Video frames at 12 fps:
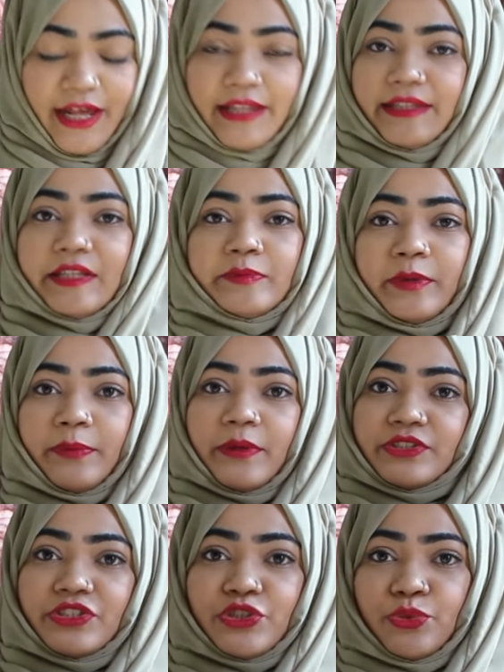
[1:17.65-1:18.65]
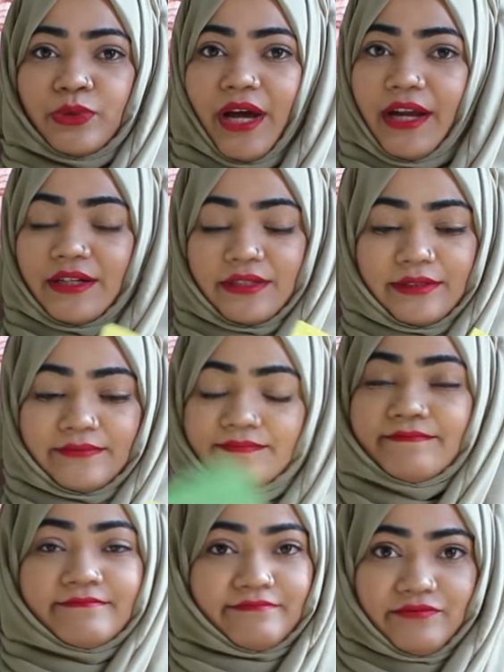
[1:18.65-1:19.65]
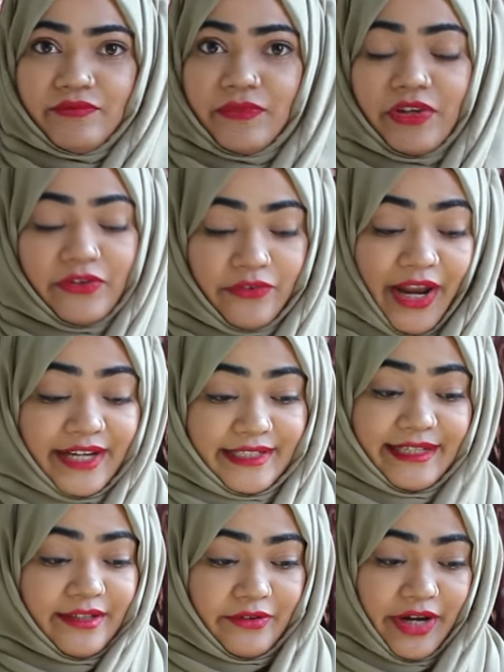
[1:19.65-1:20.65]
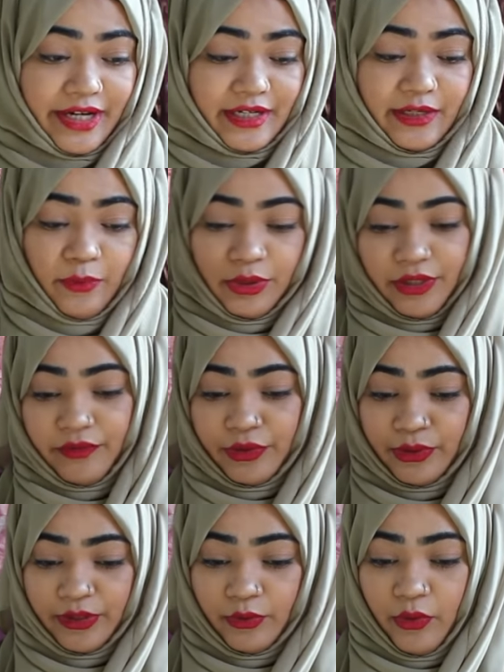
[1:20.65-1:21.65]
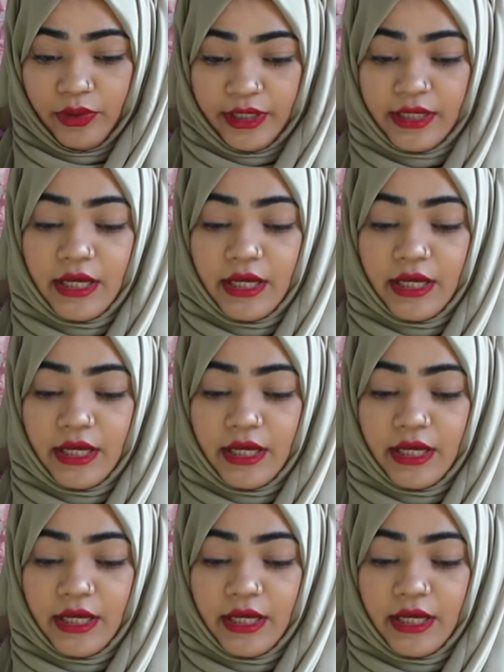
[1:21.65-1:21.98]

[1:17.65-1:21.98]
And these people just do that rightly, correctly, whatever you can call it.